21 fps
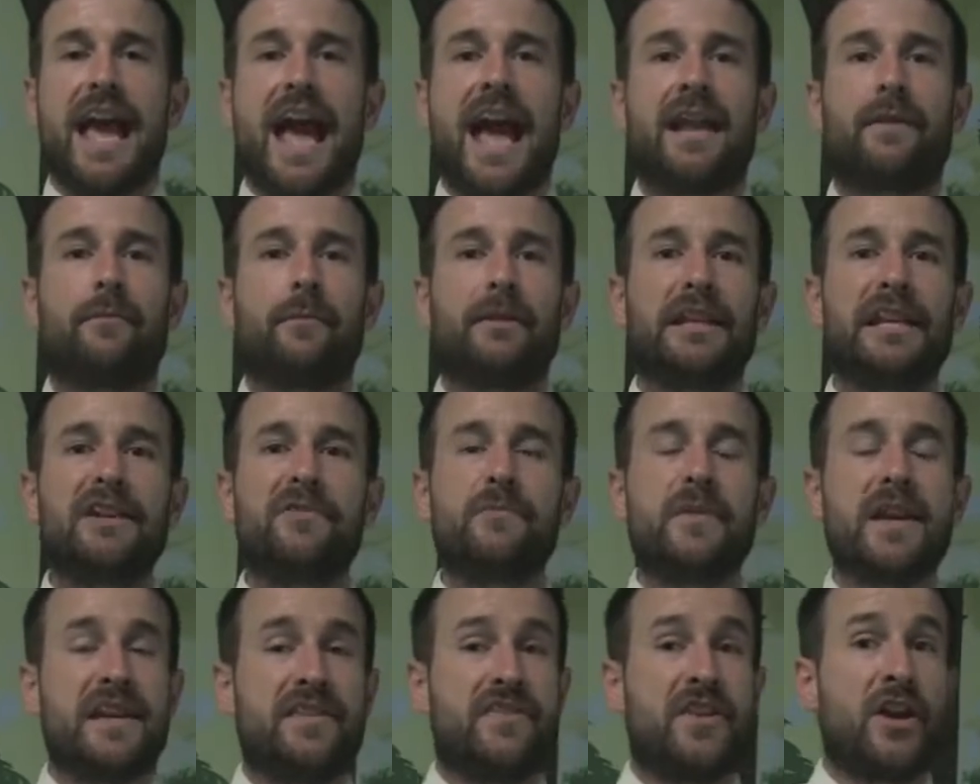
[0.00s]
And believe
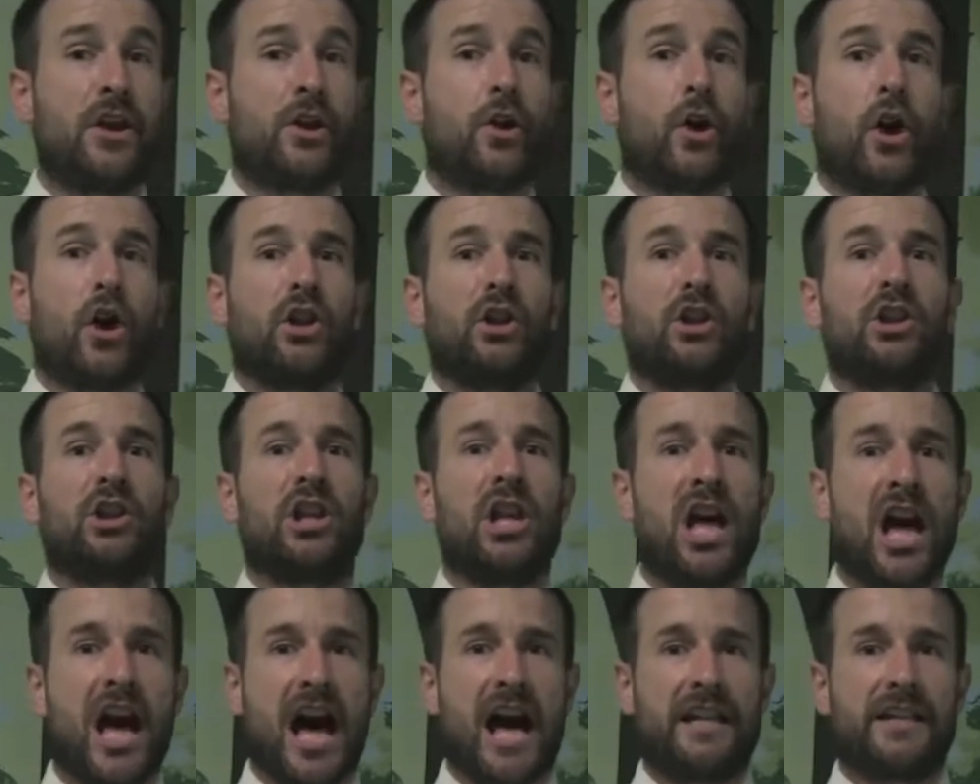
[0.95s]
me, there are a
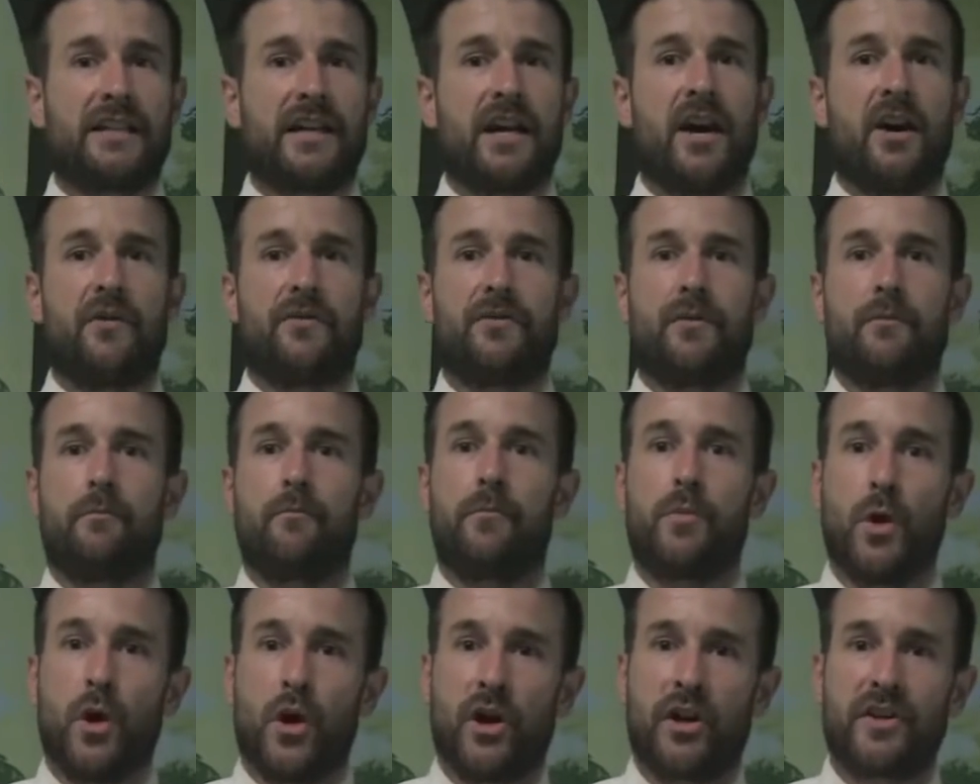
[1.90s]
lot of
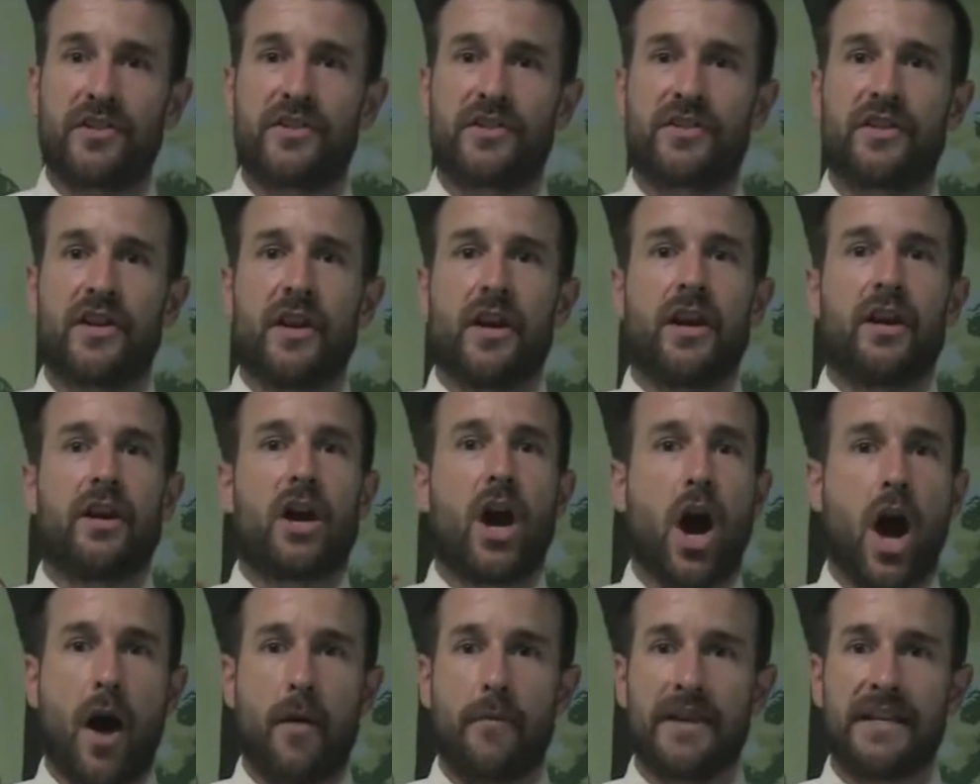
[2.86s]
books,
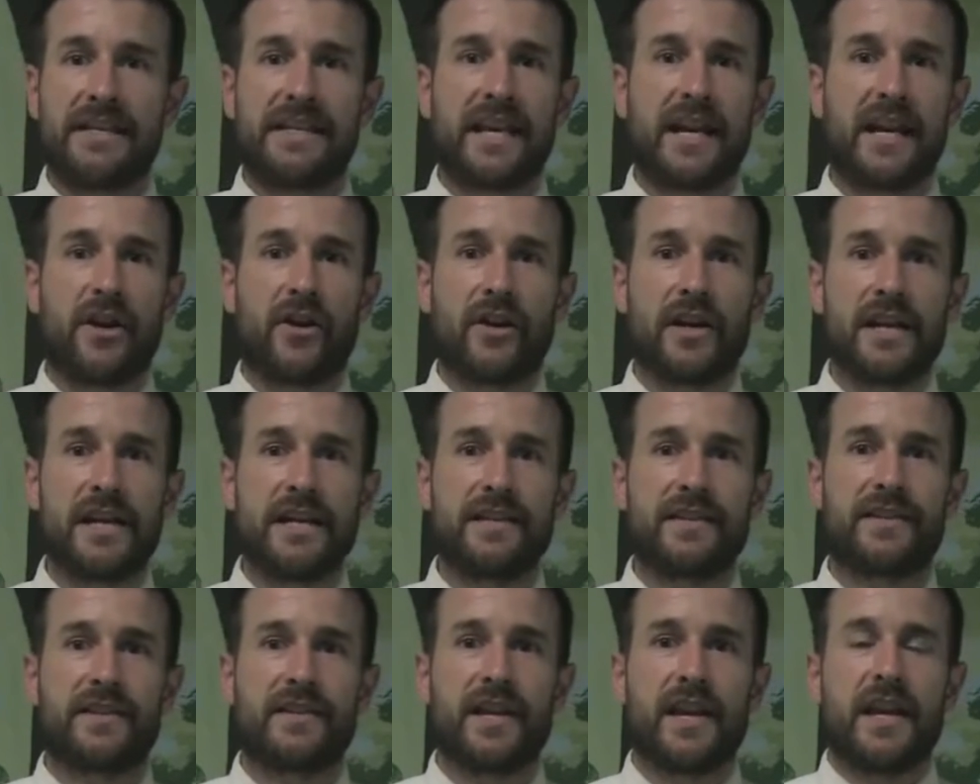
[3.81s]

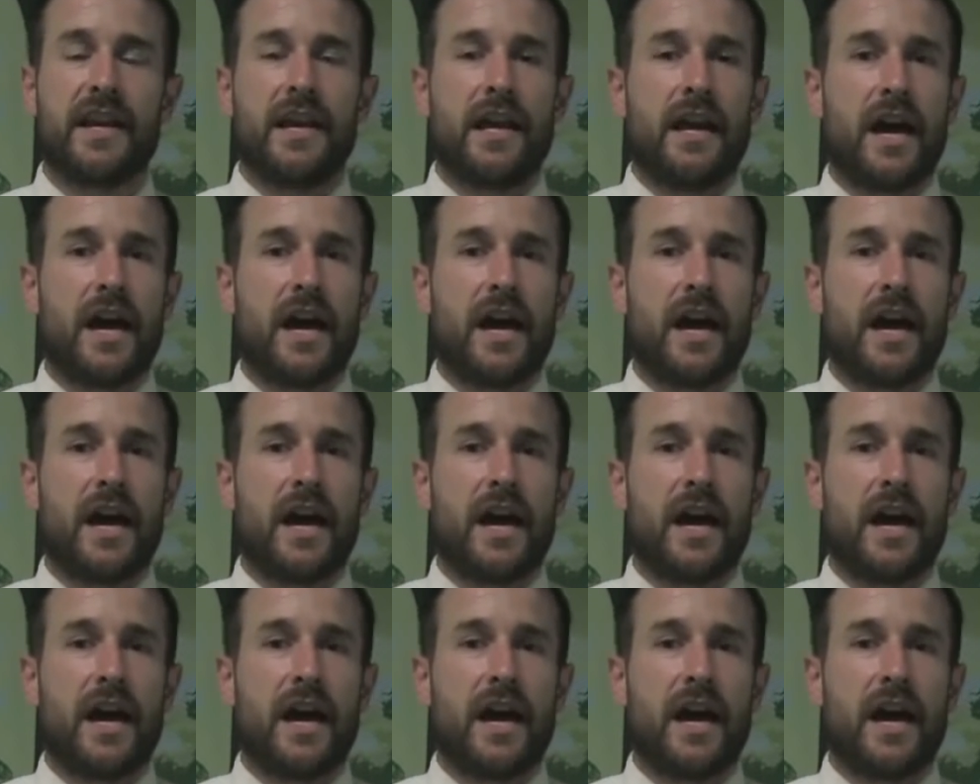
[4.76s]
commentaries,